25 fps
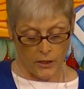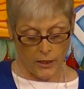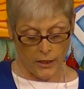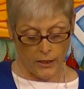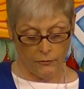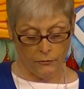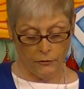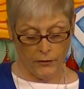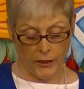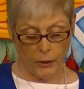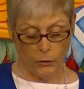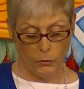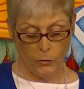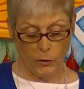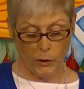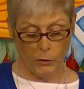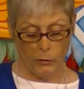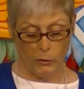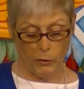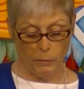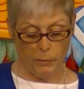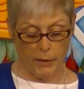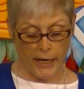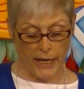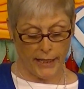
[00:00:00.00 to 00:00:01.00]
I felt we
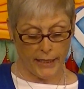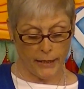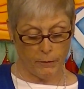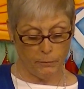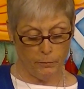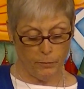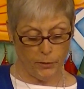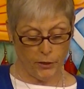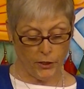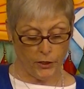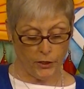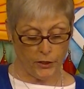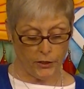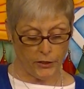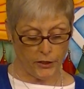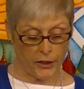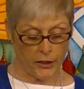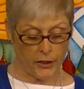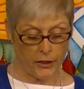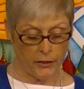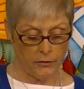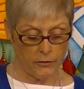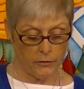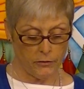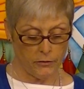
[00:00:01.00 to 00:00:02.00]
were back in
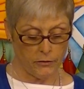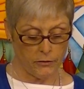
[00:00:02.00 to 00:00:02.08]
Berkeley.